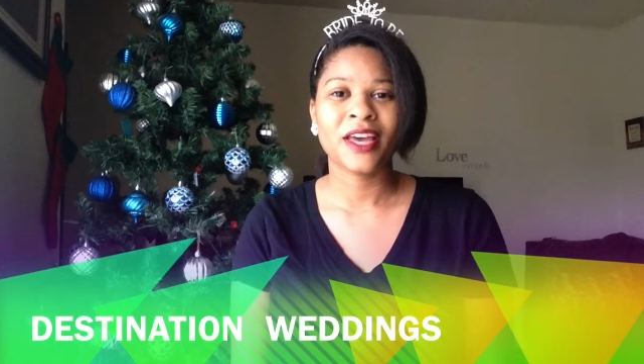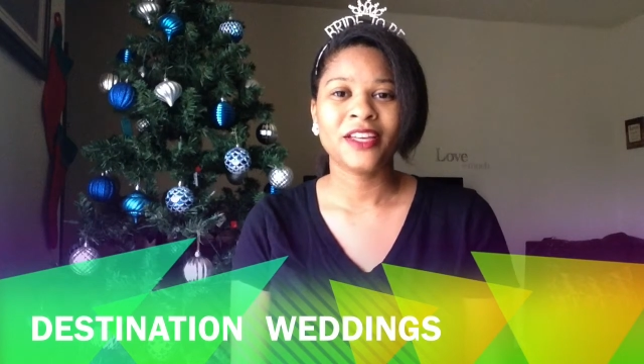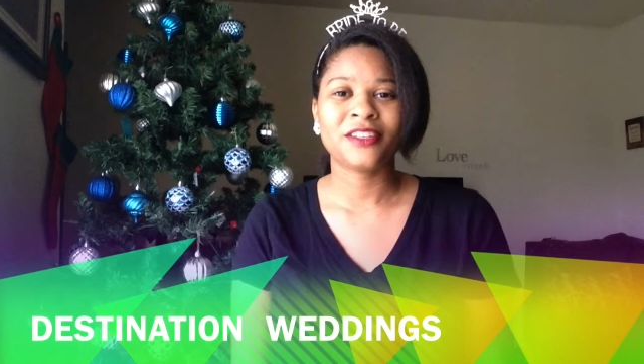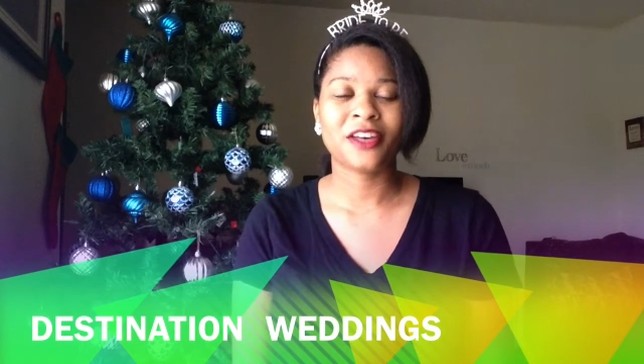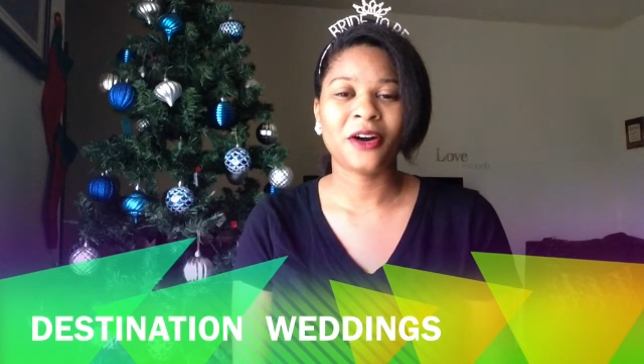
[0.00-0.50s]

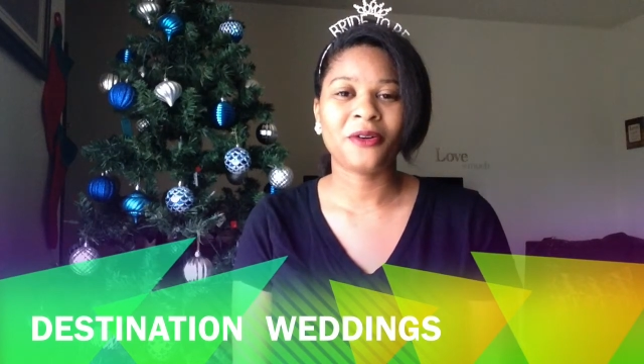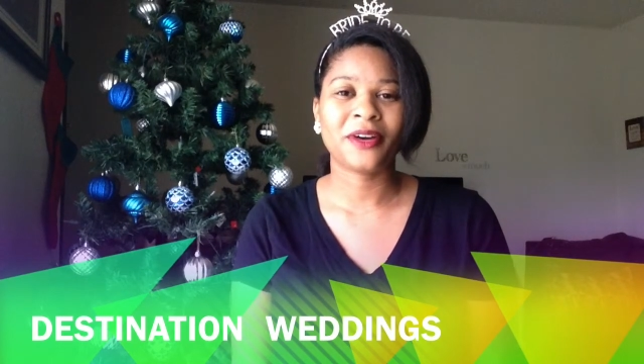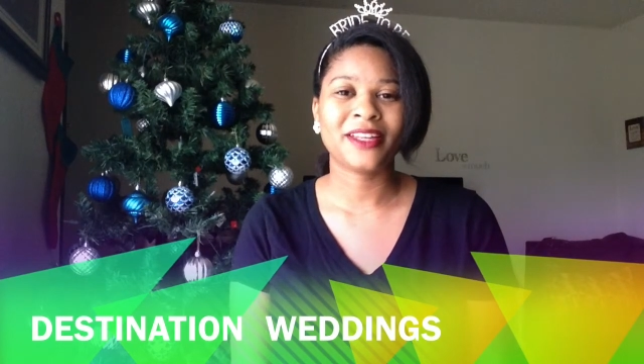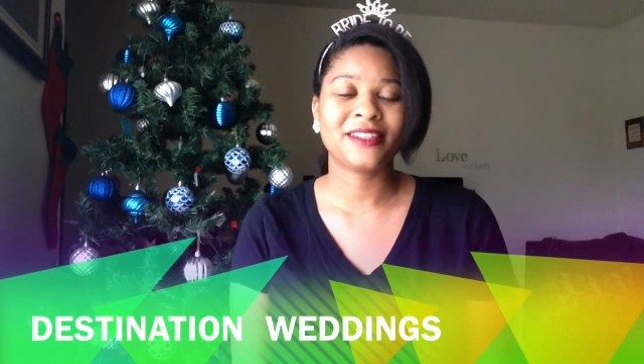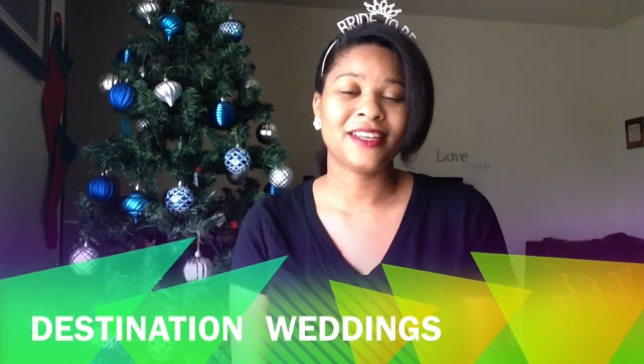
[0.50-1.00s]
So
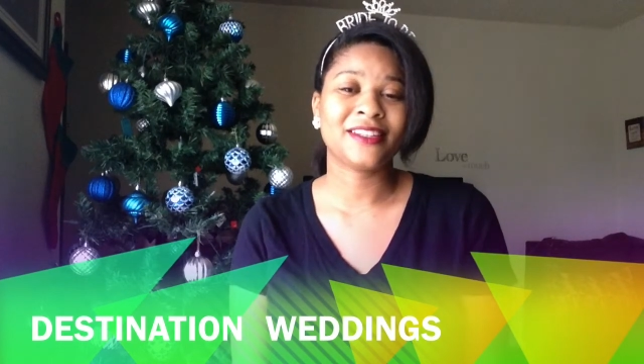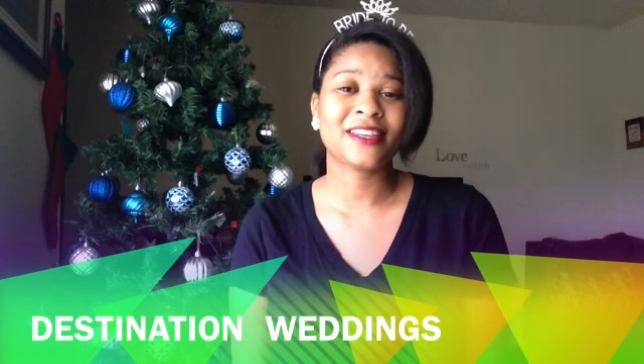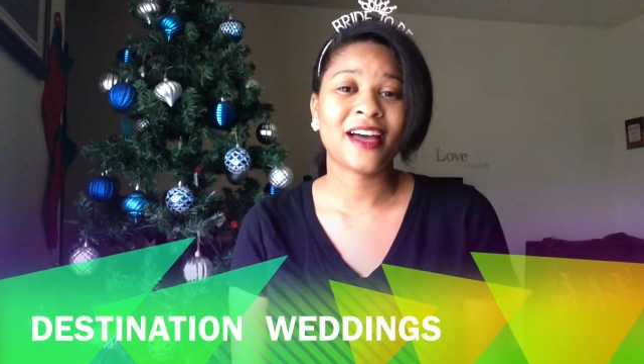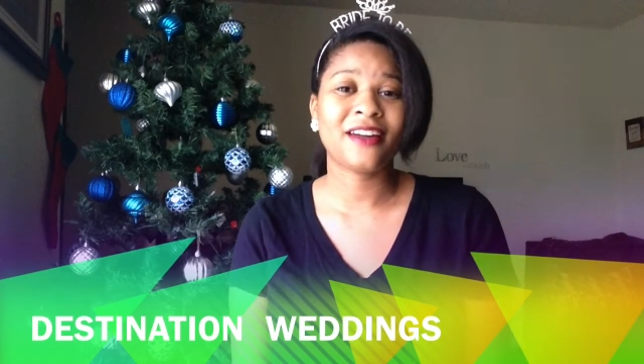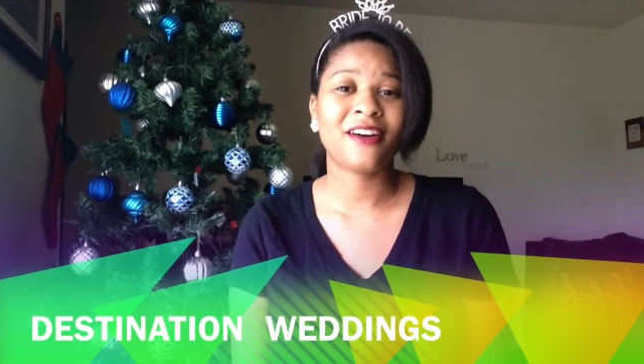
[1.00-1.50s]
it's
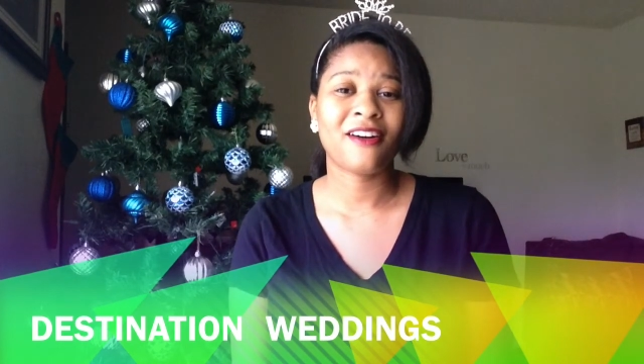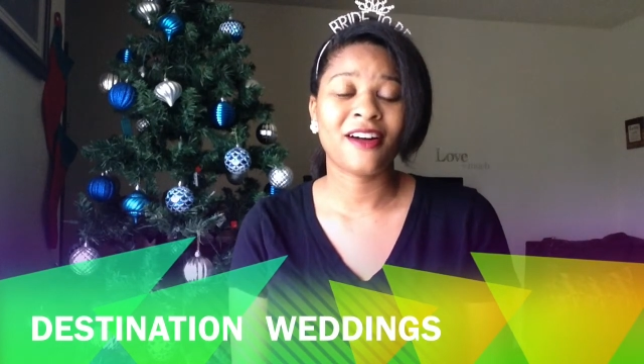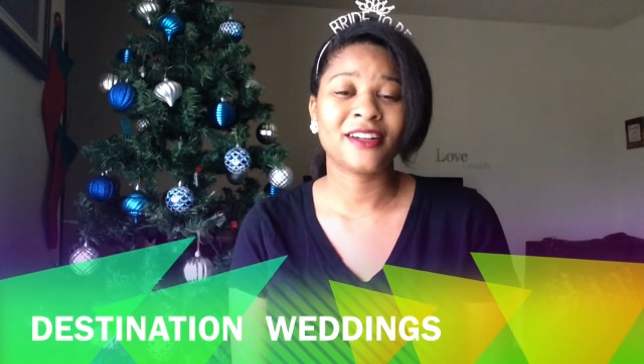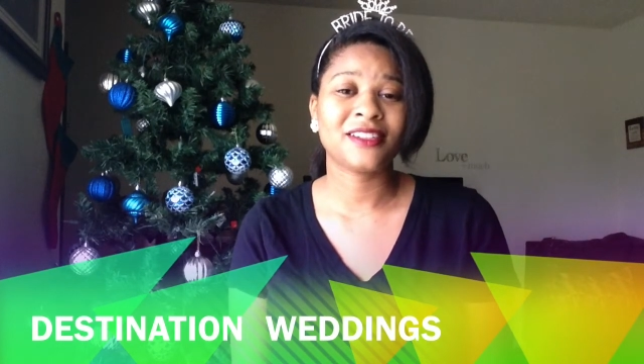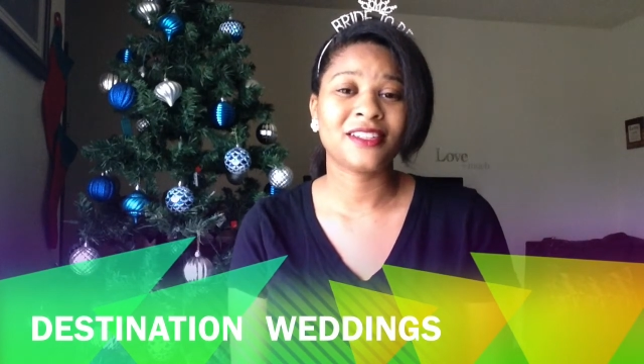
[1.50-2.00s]
kind of
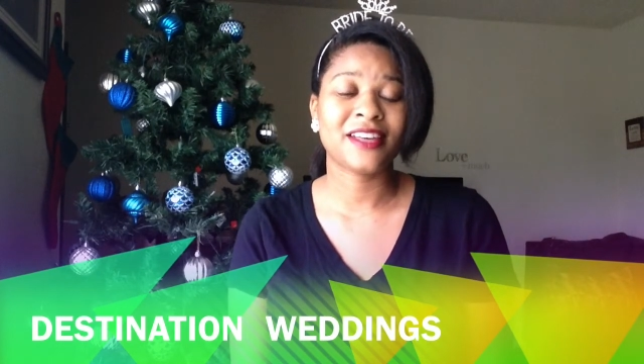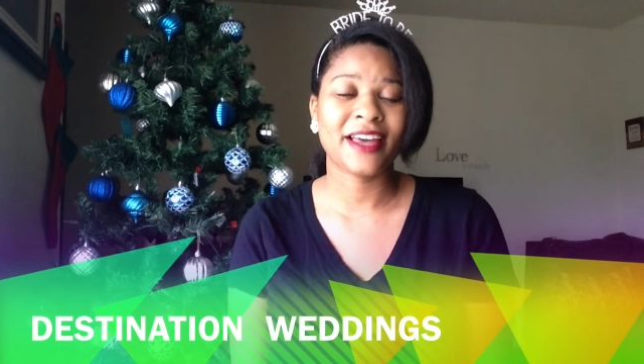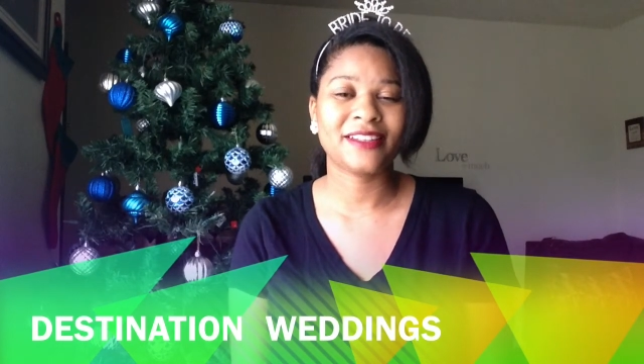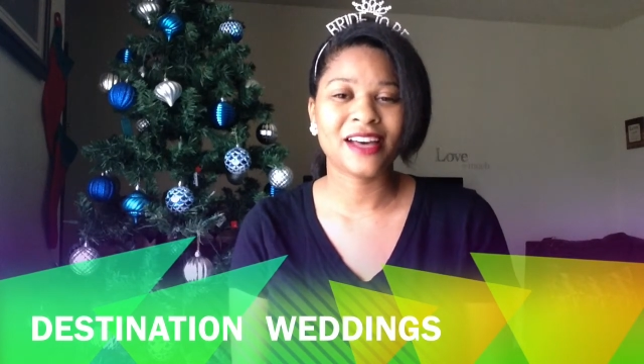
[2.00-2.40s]
hard to take